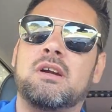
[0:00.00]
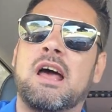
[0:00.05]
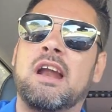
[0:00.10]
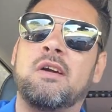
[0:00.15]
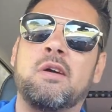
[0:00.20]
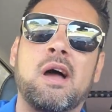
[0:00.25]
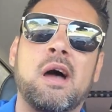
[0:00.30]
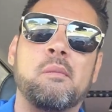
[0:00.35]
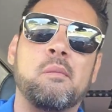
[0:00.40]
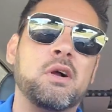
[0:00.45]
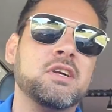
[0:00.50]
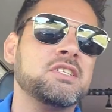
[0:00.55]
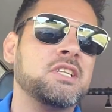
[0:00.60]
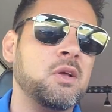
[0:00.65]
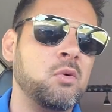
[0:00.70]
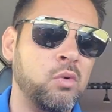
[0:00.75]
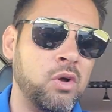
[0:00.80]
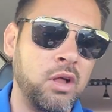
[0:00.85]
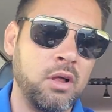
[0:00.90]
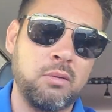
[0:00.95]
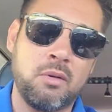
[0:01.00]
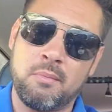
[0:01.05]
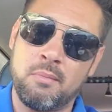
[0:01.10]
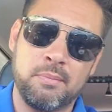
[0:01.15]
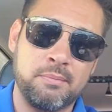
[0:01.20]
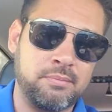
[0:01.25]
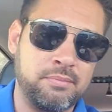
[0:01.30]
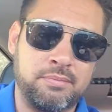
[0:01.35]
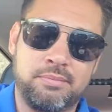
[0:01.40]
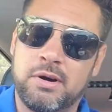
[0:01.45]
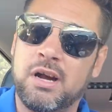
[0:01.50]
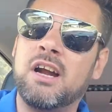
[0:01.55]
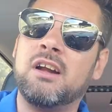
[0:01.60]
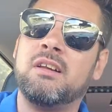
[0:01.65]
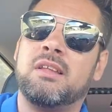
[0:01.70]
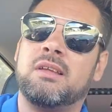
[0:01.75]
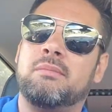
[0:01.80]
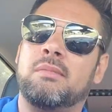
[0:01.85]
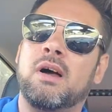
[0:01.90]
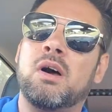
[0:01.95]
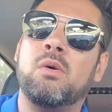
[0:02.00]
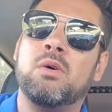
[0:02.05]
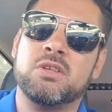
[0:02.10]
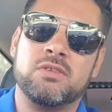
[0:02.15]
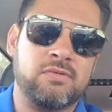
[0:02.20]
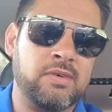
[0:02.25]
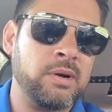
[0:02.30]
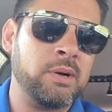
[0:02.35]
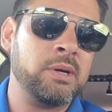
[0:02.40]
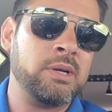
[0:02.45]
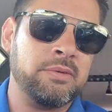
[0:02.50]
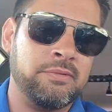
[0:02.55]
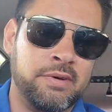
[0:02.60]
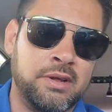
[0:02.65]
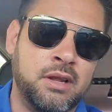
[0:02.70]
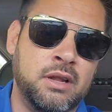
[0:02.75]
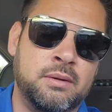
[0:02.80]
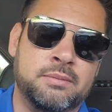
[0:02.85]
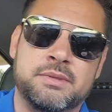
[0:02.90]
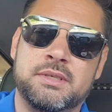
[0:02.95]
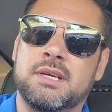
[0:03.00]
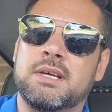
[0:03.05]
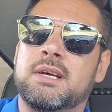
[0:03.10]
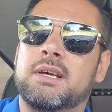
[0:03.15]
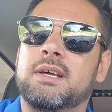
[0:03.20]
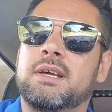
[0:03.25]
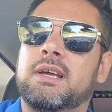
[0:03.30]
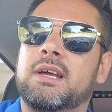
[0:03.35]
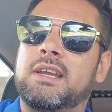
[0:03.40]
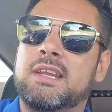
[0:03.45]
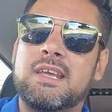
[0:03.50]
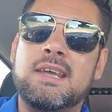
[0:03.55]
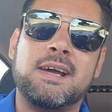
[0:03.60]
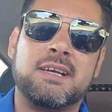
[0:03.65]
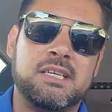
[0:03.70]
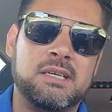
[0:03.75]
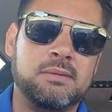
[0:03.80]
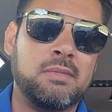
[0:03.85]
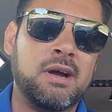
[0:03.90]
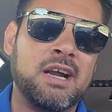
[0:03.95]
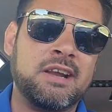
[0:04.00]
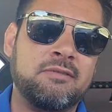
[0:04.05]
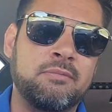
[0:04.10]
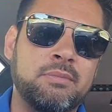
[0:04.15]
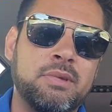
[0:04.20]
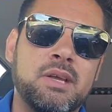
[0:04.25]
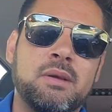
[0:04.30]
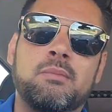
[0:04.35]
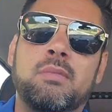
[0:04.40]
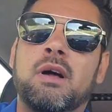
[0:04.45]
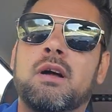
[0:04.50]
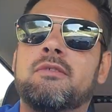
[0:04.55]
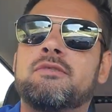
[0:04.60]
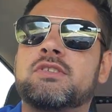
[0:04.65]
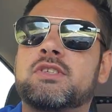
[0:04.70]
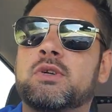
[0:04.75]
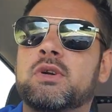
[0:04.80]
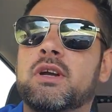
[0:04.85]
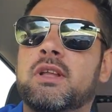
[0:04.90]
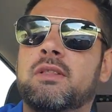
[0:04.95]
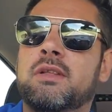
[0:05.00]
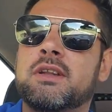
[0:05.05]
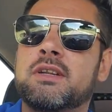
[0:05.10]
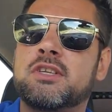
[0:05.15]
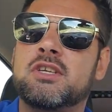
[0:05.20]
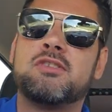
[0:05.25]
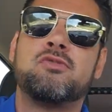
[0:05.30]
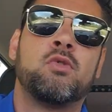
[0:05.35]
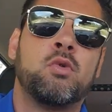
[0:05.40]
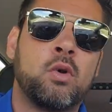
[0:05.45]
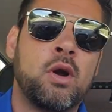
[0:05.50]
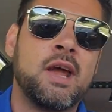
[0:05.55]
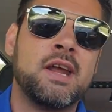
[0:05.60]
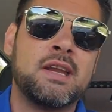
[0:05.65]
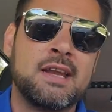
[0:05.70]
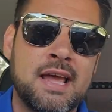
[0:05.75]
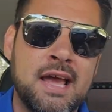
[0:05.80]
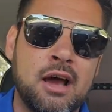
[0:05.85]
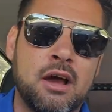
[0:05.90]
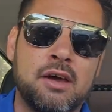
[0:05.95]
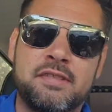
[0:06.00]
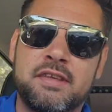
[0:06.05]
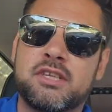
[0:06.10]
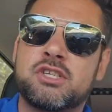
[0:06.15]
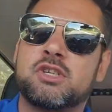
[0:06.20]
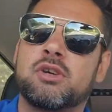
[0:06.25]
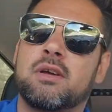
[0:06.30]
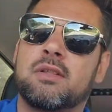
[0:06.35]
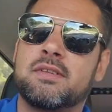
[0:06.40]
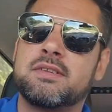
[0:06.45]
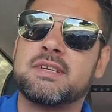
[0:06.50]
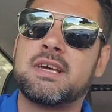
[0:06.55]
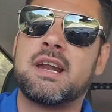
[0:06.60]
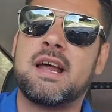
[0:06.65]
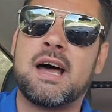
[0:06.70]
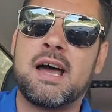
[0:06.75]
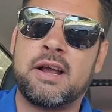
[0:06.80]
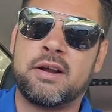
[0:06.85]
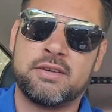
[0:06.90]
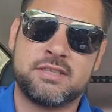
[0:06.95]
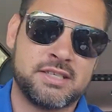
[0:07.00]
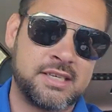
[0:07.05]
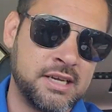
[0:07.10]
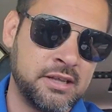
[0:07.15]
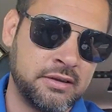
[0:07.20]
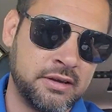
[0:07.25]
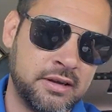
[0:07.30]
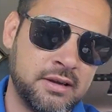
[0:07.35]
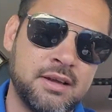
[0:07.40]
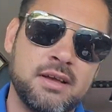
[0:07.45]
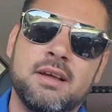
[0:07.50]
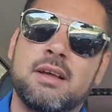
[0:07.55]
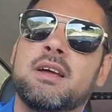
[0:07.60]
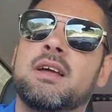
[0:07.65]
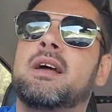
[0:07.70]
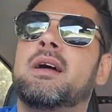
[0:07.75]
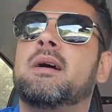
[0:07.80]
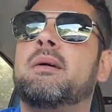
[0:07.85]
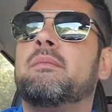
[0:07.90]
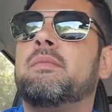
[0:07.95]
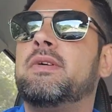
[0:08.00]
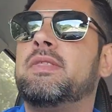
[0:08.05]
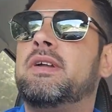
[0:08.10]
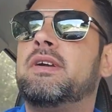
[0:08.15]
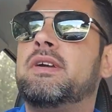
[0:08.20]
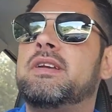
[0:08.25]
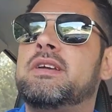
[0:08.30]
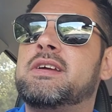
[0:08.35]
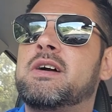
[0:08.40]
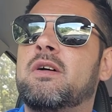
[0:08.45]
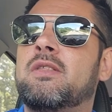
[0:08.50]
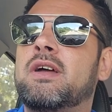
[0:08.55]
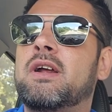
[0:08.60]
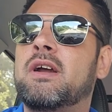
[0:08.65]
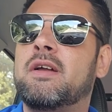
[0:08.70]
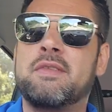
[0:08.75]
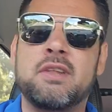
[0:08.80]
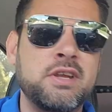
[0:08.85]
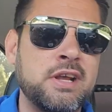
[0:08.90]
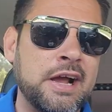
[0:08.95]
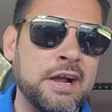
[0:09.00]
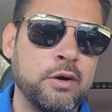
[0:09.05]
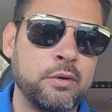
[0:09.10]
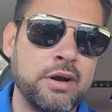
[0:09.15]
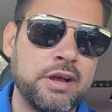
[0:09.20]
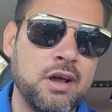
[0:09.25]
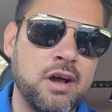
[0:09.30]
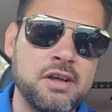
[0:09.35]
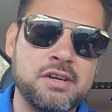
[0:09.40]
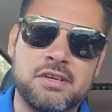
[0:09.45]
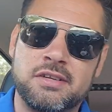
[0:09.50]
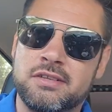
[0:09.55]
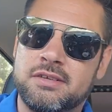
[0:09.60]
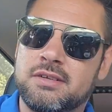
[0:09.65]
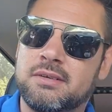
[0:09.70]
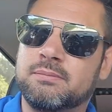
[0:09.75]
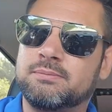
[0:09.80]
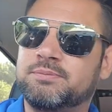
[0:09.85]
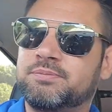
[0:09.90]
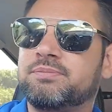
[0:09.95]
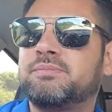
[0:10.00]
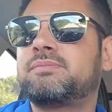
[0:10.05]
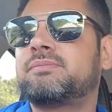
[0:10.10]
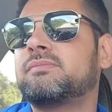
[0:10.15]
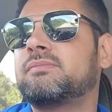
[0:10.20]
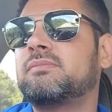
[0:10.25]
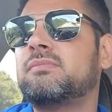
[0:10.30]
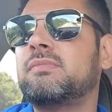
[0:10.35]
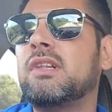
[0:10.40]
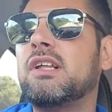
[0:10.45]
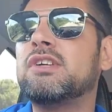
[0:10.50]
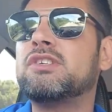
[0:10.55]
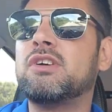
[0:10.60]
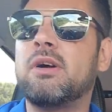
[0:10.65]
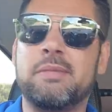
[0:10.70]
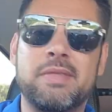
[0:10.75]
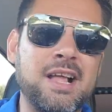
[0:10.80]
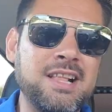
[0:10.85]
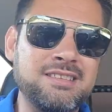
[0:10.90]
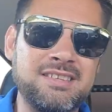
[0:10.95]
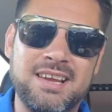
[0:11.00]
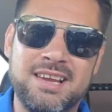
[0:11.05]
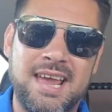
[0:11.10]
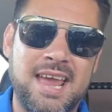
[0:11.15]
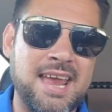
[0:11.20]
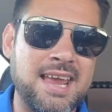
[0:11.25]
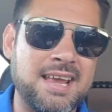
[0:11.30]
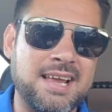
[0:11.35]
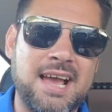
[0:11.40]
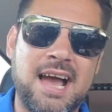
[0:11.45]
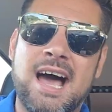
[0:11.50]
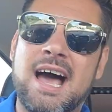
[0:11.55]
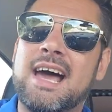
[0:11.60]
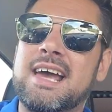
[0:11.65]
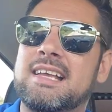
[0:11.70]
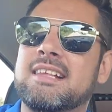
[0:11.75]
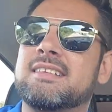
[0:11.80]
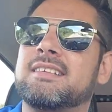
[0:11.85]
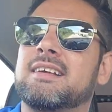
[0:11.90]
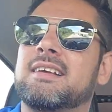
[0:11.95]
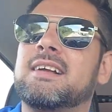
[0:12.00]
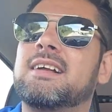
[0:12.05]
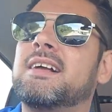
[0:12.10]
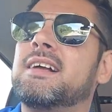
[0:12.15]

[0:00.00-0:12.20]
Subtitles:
I don't know how much they will, but apparently Mo is very developed, and he actually might even be above Strickland just for right now. I think Strickland's got a higher ceiling. But there you go there. And then you got Greg Hudgens. So that's like 8 guys.